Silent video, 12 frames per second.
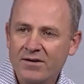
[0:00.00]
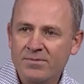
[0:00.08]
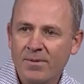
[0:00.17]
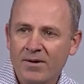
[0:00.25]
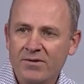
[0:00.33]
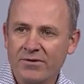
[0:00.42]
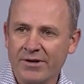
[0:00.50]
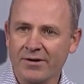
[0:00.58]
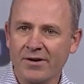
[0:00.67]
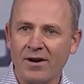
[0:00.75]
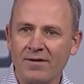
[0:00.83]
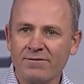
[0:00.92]
are sponsoring our
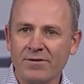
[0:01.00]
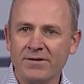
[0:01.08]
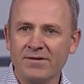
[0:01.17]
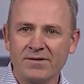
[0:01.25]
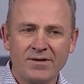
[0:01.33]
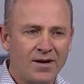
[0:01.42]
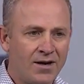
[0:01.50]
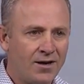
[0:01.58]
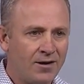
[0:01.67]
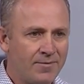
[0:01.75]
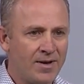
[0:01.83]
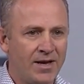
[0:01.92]
conference,
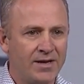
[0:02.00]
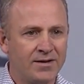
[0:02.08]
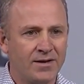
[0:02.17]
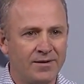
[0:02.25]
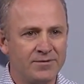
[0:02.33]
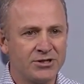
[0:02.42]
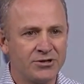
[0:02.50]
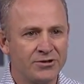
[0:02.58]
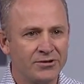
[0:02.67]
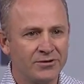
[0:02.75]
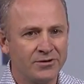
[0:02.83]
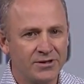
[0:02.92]
um, and uh, I'm sure
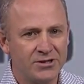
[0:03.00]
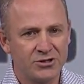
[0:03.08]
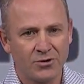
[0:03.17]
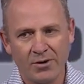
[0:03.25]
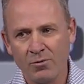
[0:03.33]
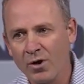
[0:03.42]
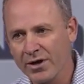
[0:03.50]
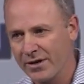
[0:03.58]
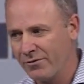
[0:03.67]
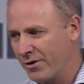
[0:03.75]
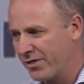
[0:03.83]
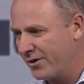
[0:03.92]
you'll enjoy
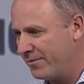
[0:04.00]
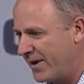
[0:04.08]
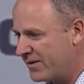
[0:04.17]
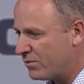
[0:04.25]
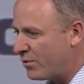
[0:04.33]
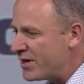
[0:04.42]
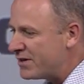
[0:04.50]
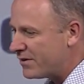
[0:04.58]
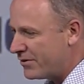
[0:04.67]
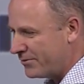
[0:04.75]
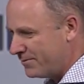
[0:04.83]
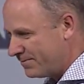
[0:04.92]
working with them as we
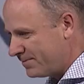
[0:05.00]
do.